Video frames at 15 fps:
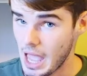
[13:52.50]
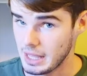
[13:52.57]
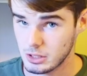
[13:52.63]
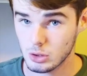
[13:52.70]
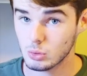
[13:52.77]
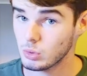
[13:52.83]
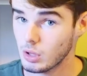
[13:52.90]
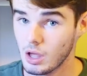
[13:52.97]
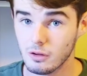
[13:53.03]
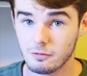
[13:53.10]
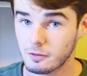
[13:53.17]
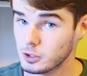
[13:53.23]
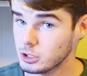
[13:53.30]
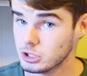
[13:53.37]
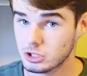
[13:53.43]
and you
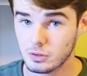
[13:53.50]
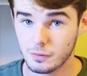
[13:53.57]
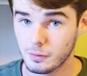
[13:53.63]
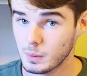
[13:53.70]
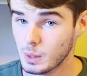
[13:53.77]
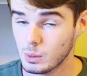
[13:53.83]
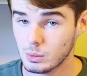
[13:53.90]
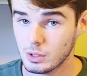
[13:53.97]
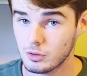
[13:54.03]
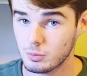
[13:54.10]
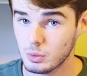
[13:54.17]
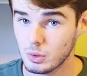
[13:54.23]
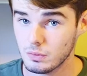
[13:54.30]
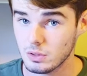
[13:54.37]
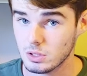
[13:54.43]
love Christopher Nolan's
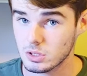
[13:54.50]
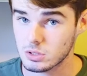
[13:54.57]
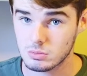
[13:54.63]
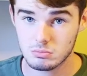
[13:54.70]
movies,